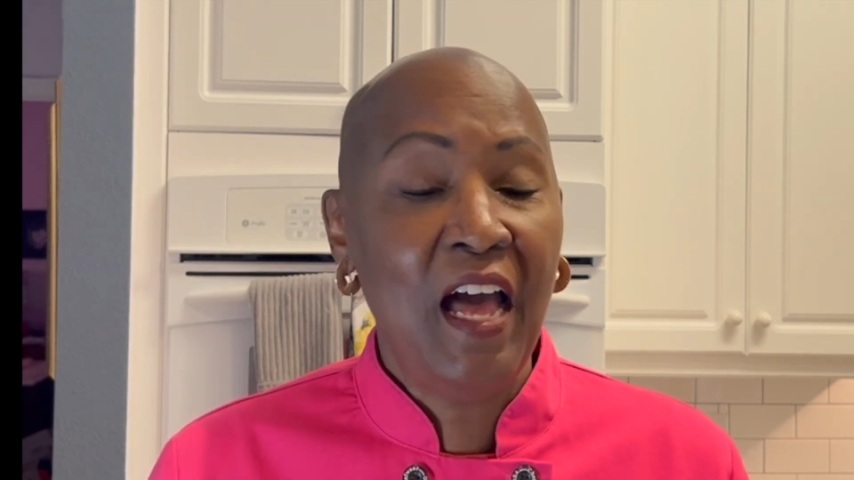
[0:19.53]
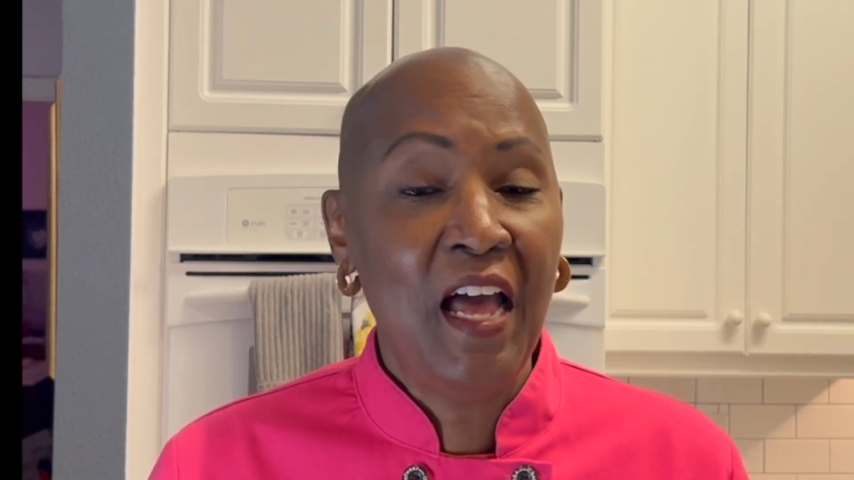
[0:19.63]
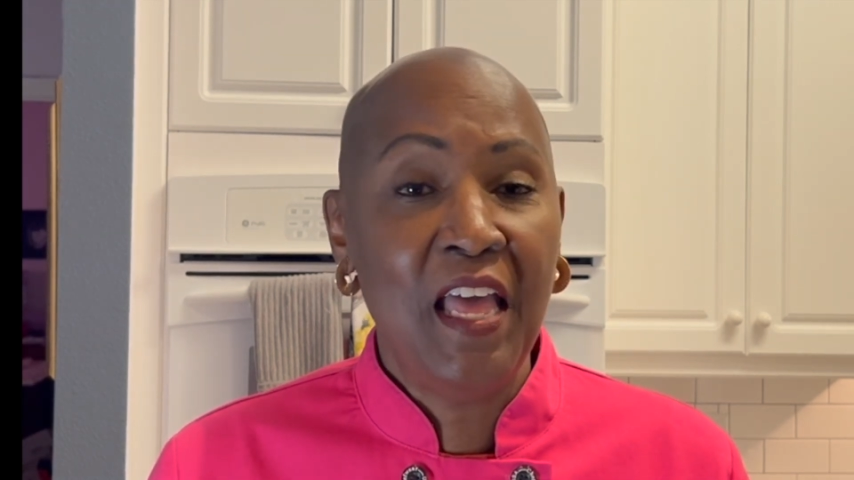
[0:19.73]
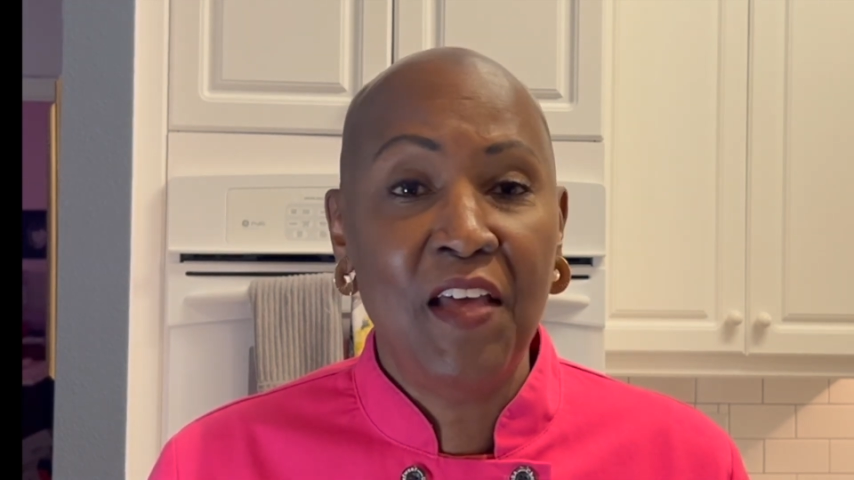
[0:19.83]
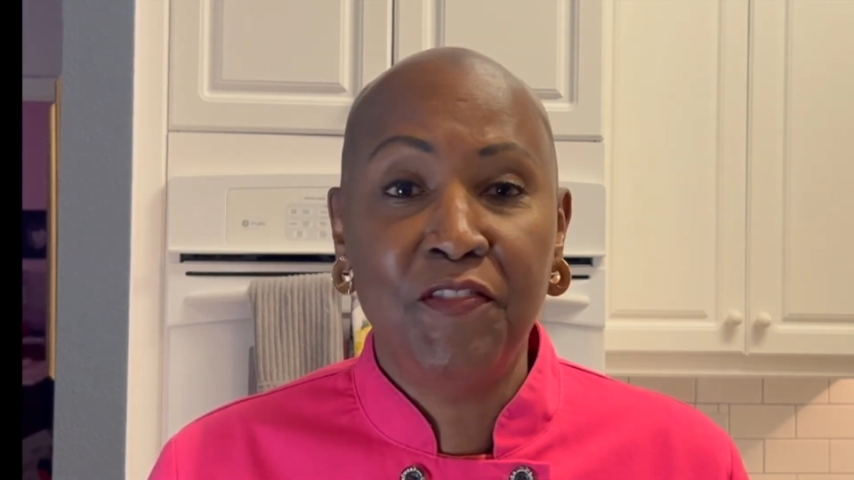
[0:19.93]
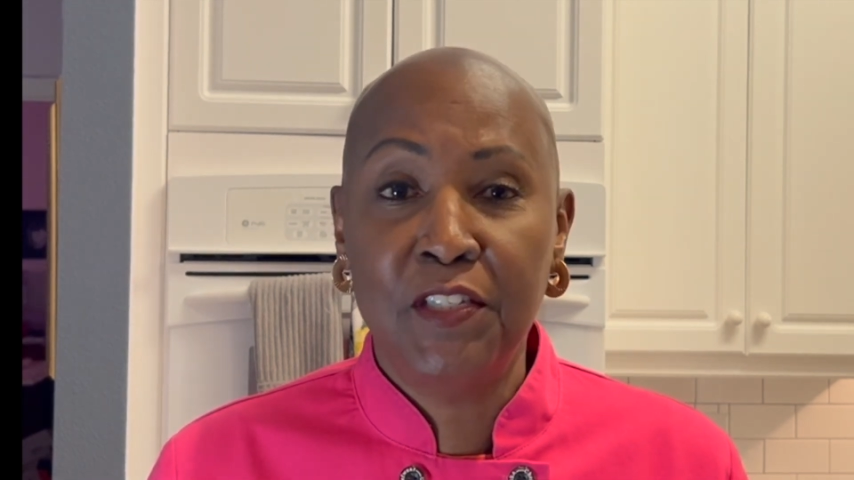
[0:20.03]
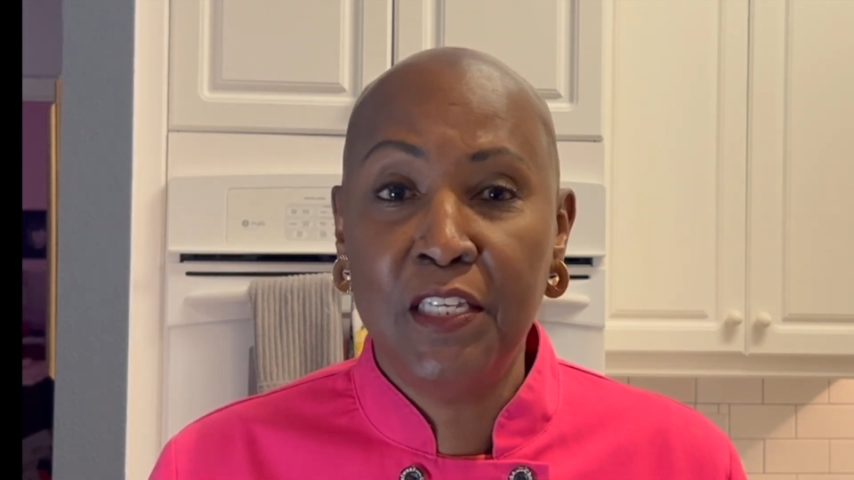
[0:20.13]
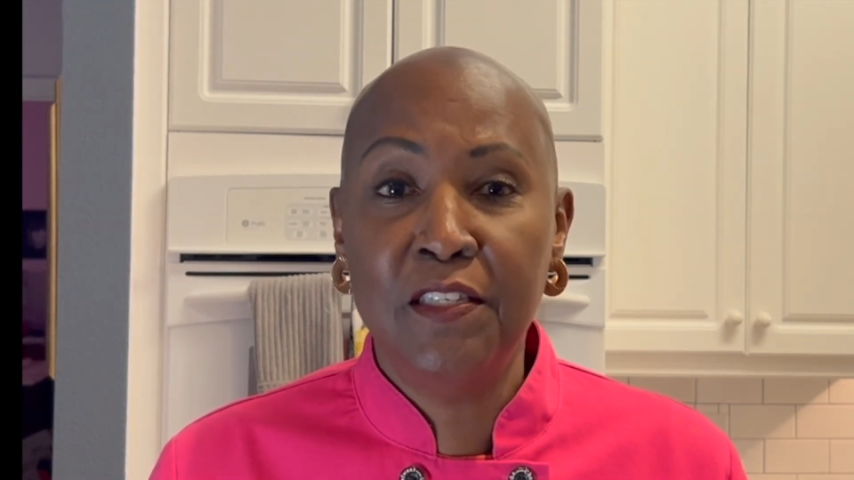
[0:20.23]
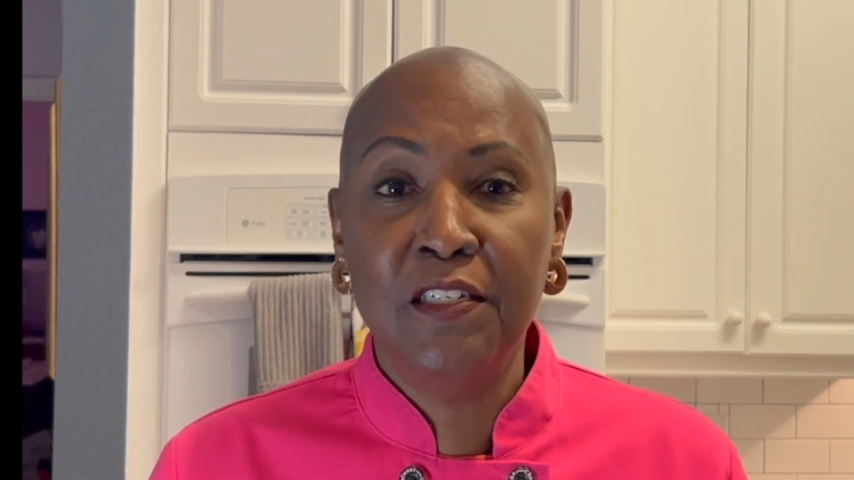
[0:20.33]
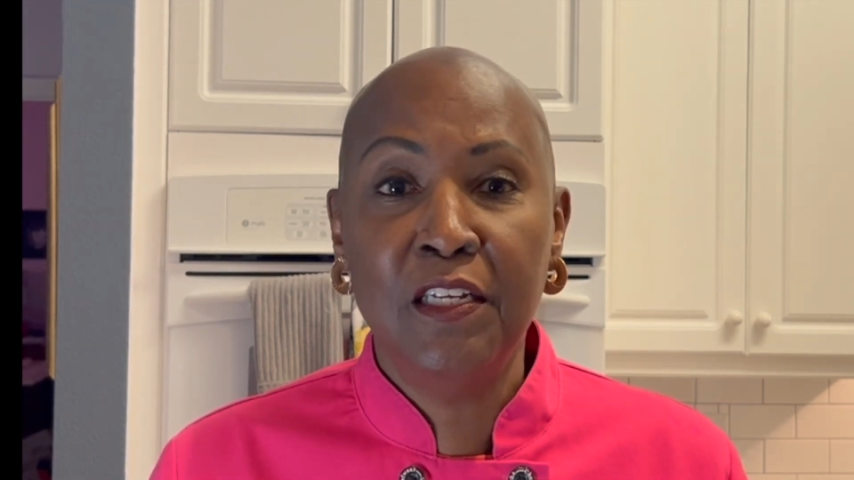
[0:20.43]
I have
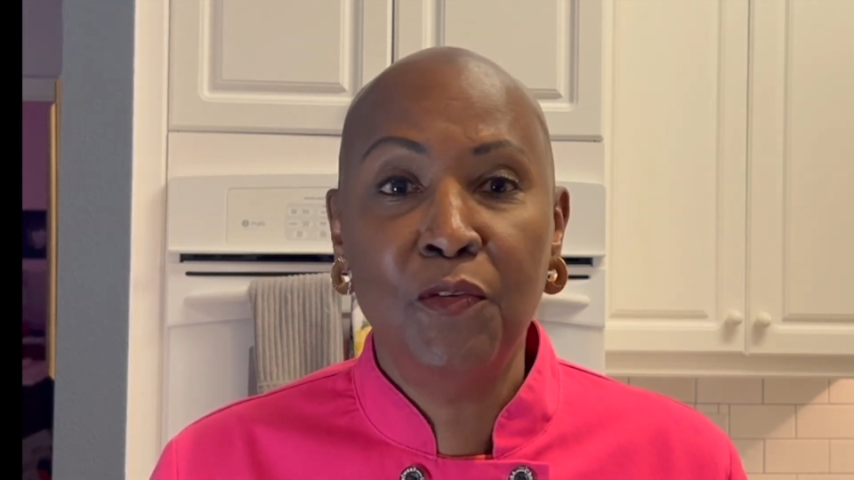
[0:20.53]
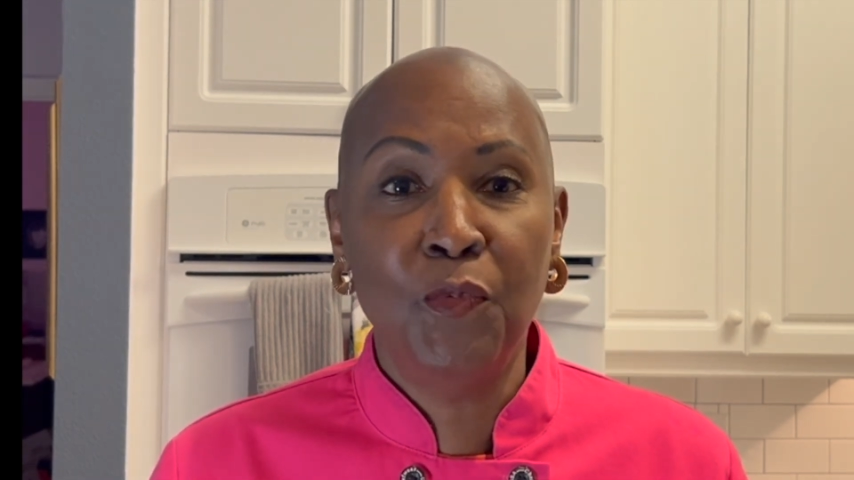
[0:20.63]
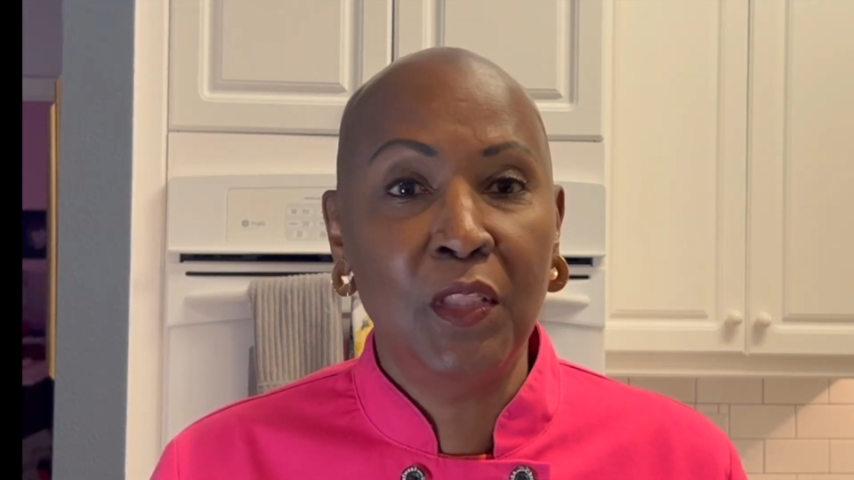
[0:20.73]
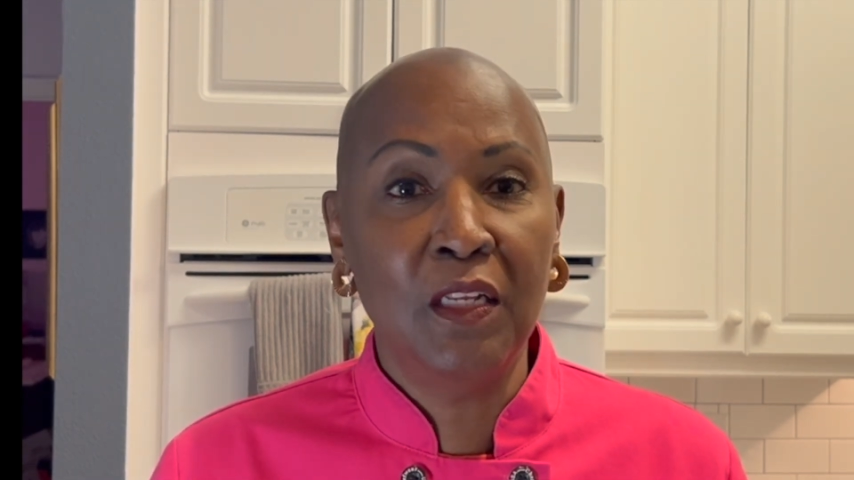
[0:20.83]
seasoned it with